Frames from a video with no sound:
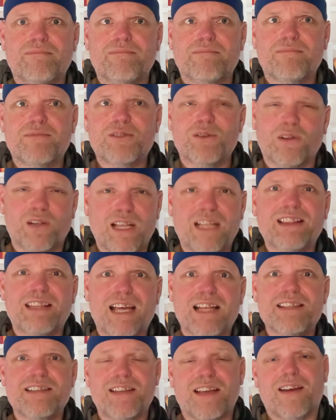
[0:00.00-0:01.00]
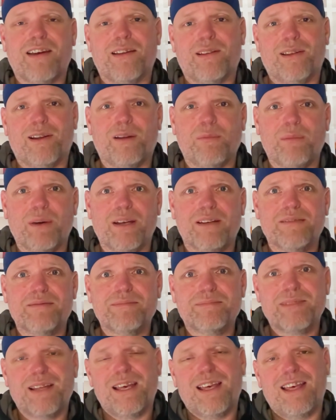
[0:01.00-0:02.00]
So let that sink in a little bit.
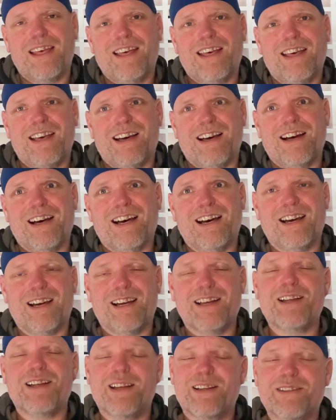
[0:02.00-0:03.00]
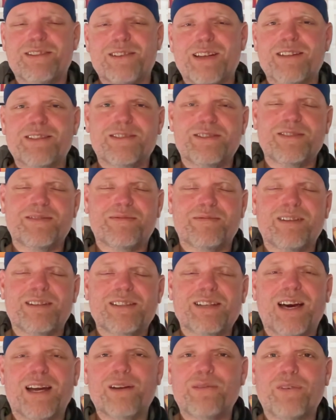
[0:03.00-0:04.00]
It's
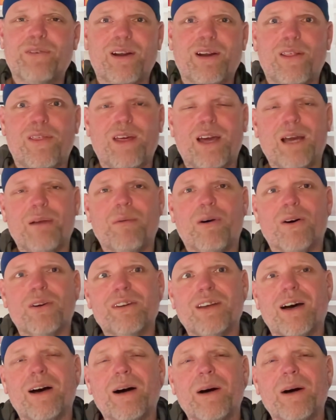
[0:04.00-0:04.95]
kind of fun to think about.